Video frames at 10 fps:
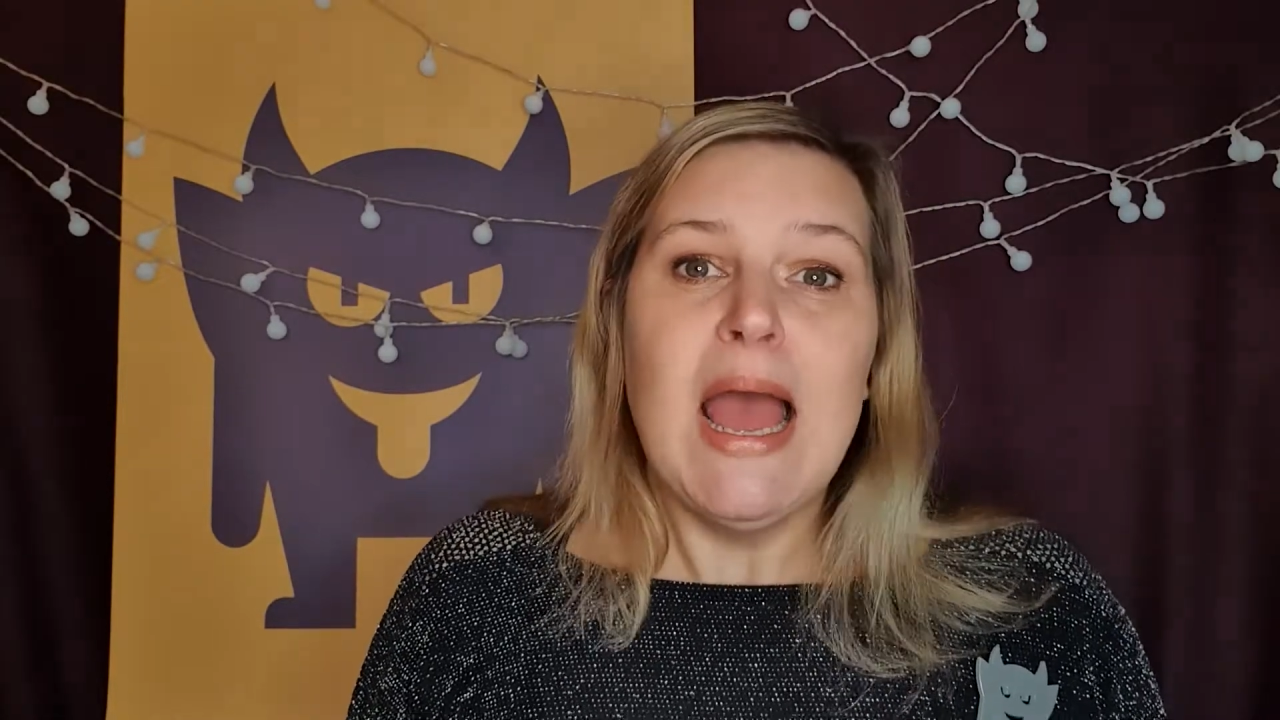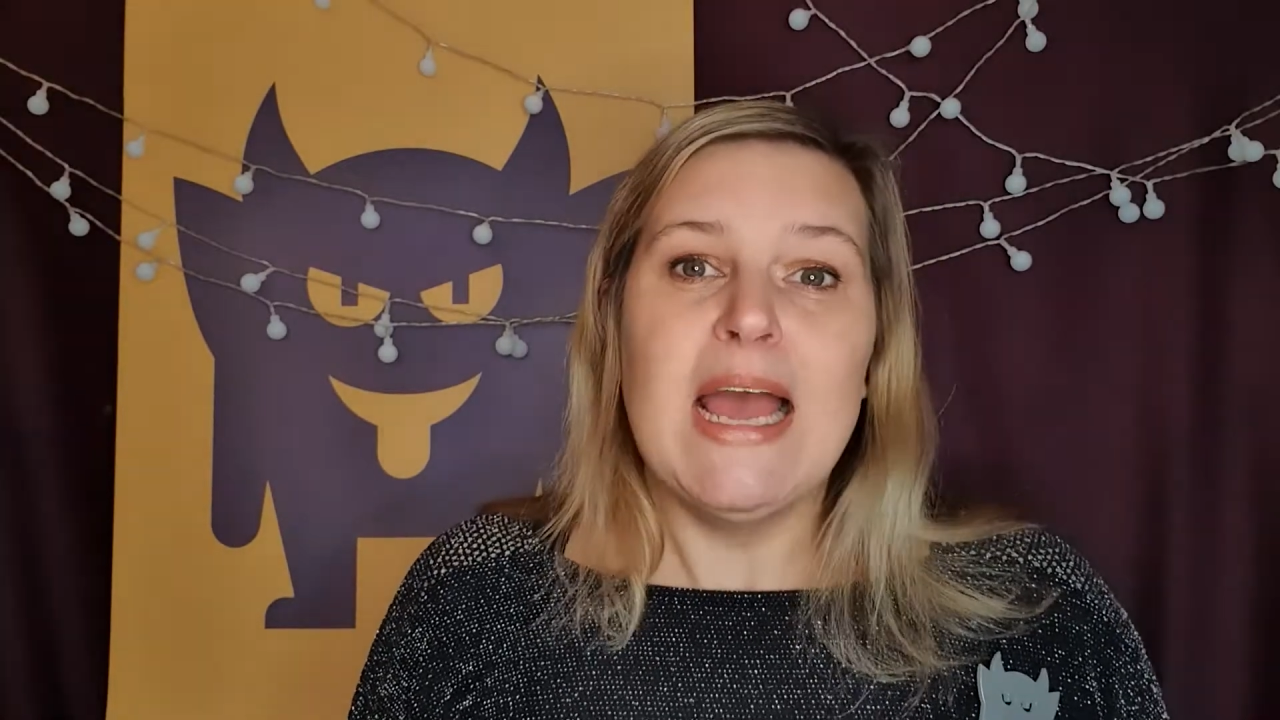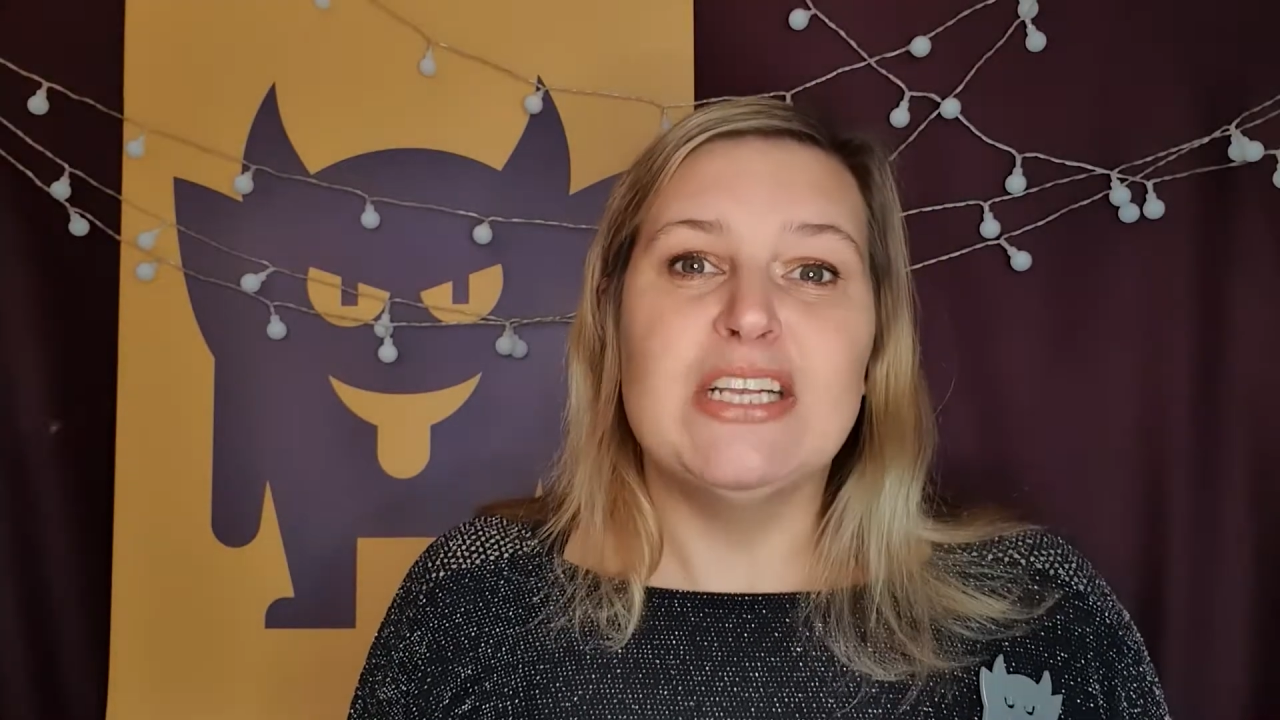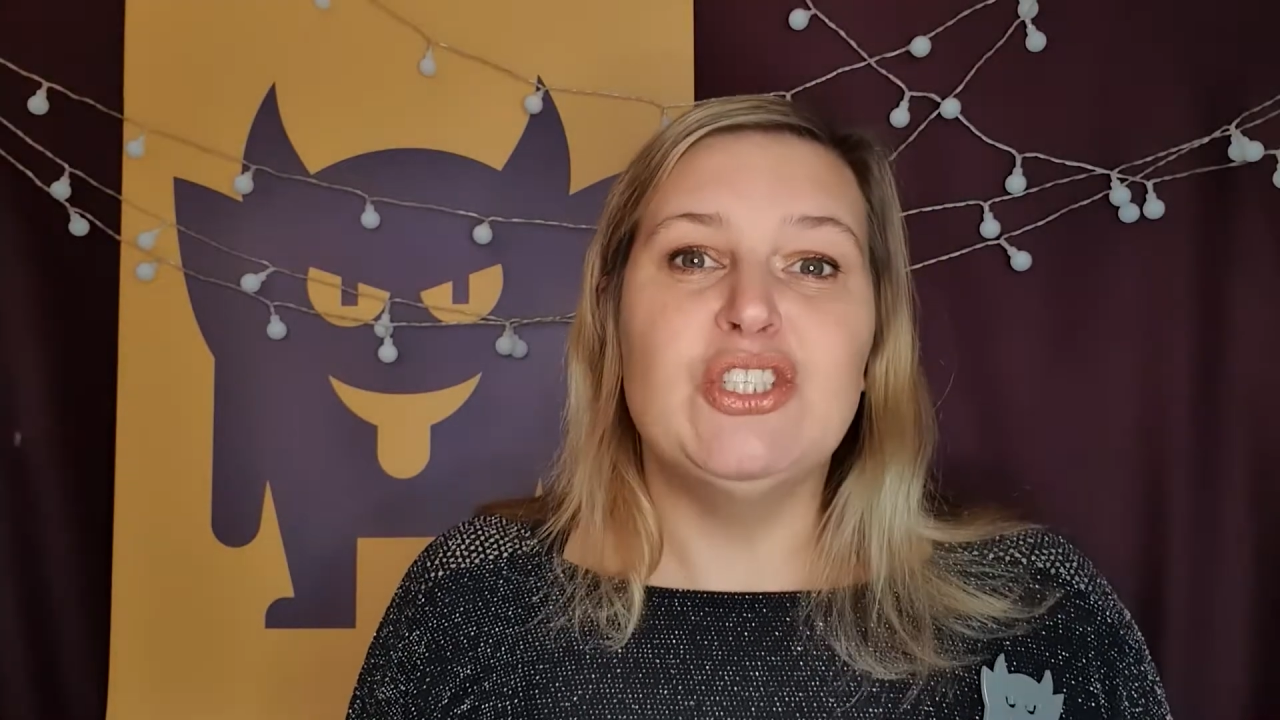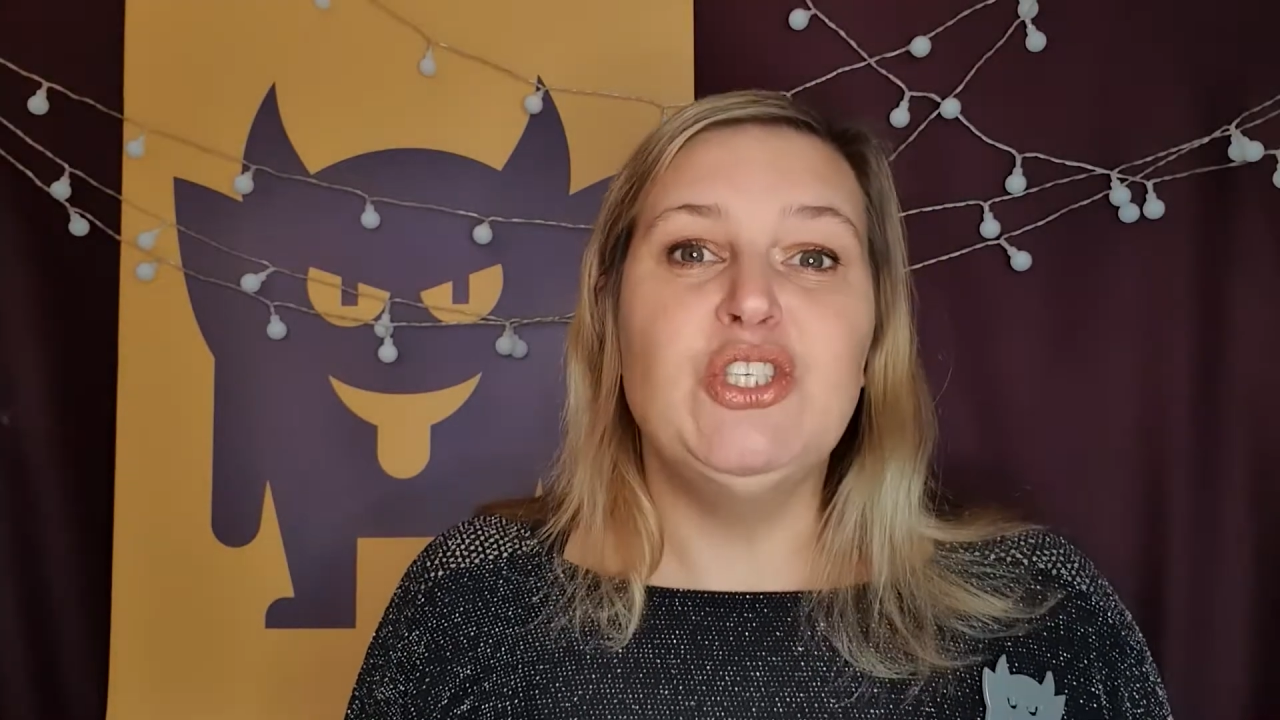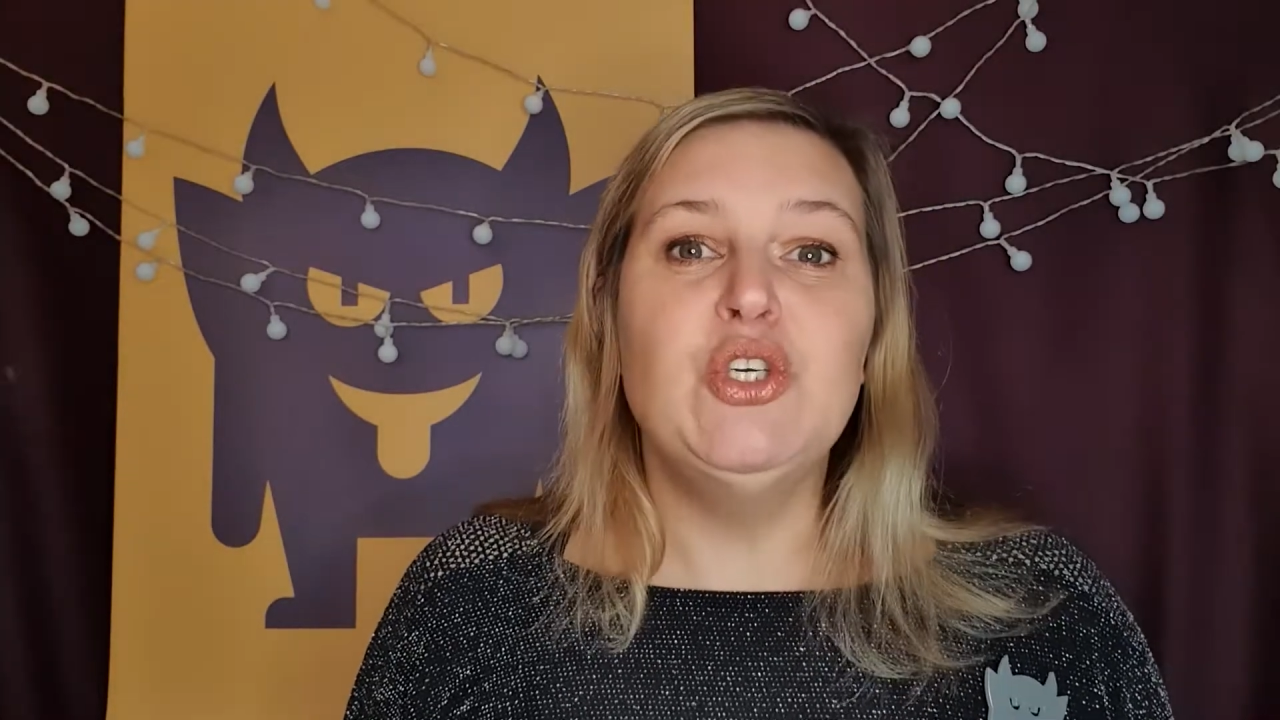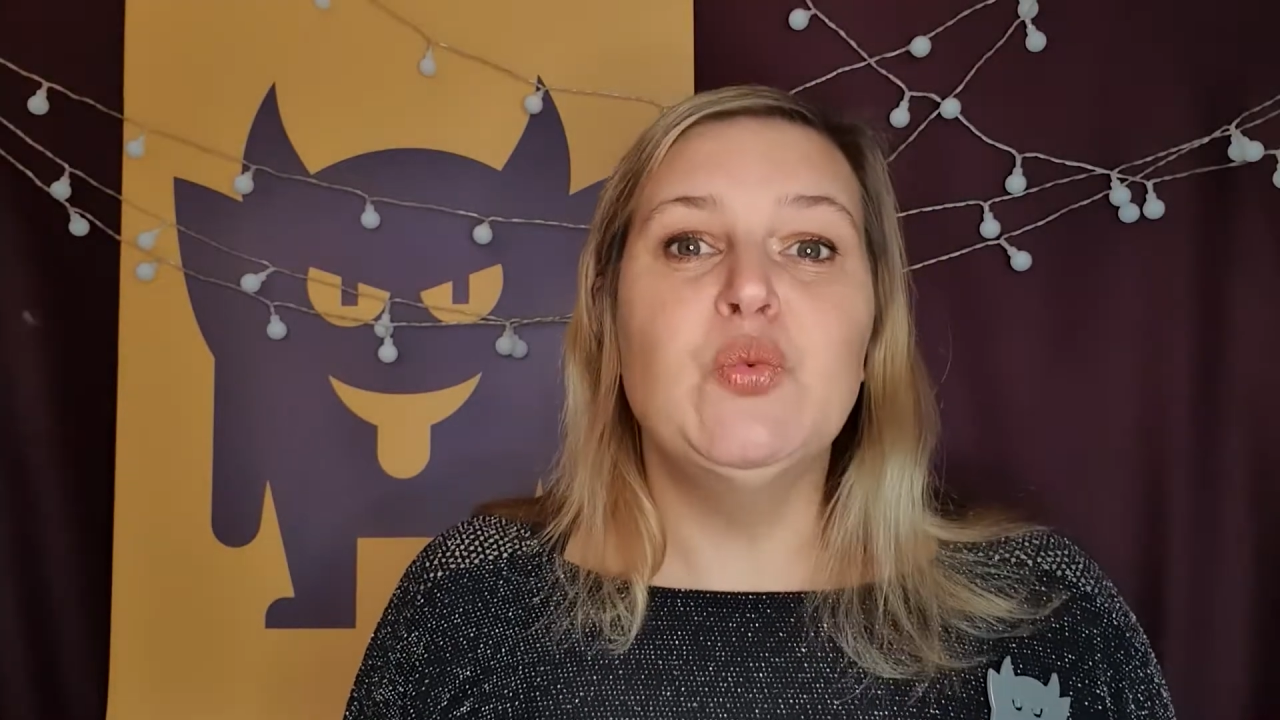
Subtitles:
and you